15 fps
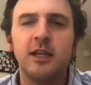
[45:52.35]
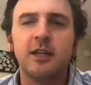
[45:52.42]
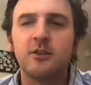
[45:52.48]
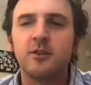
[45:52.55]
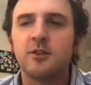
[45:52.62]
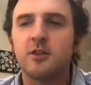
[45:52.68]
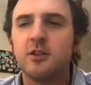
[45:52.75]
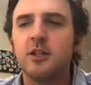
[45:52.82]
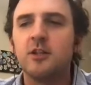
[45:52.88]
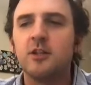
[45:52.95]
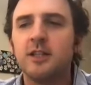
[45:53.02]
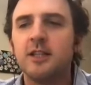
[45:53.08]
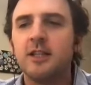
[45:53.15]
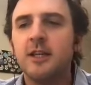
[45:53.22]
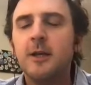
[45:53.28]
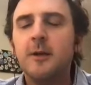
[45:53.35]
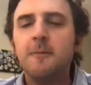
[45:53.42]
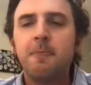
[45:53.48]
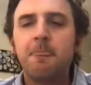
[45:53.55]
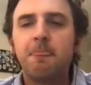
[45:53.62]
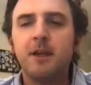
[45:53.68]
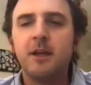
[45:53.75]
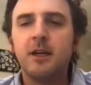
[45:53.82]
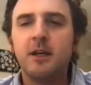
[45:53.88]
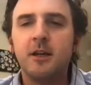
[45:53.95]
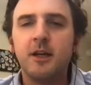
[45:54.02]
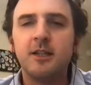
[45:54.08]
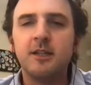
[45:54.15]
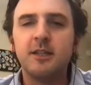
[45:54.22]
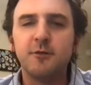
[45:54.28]
Like, there's clearly uh,
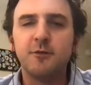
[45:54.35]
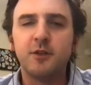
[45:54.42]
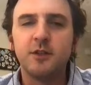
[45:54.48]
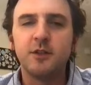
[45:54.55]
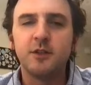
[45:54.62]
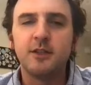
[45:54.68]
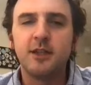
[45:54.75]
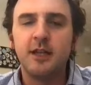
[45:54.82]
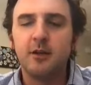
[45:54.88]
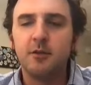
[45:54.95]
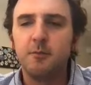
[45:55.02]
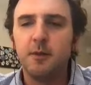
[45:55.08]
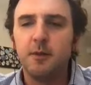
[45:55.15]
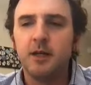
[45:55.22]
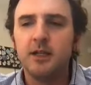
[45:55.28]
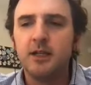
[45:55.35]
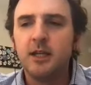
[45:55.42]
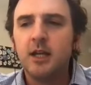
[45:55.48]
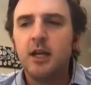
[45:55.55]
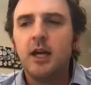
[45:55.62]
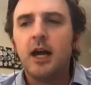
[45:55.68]
a difference there. But